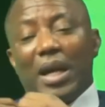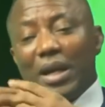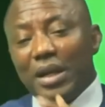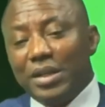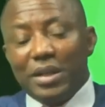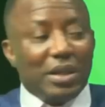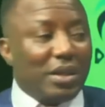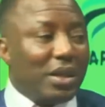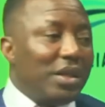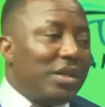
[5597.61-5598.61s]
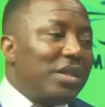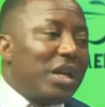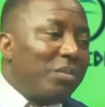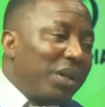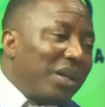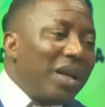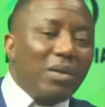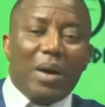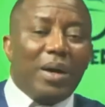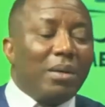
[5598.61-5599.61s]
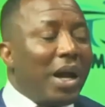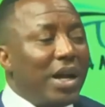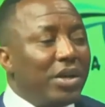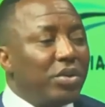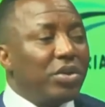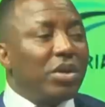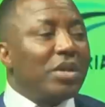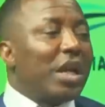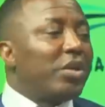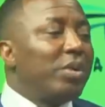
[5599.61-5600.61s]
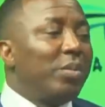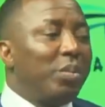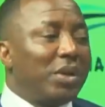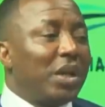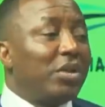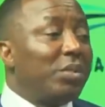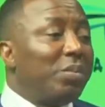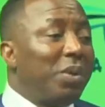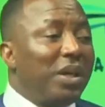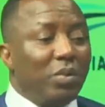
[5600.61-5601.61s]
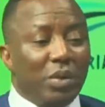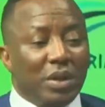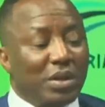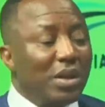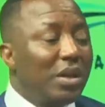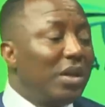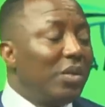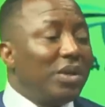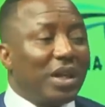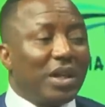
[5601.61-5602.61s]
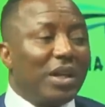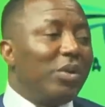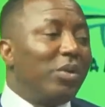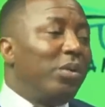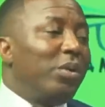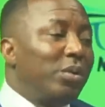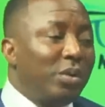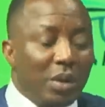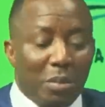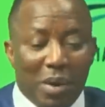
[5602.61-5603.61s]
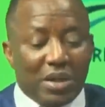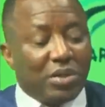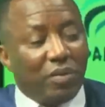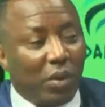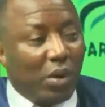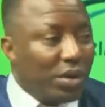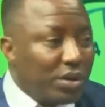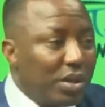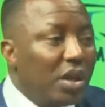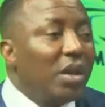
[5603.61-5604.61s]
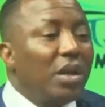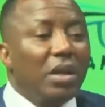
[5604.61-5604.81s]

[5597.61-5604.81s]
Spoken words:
engaging in things that make our higher institutions are too important to be played with technical parts of laws.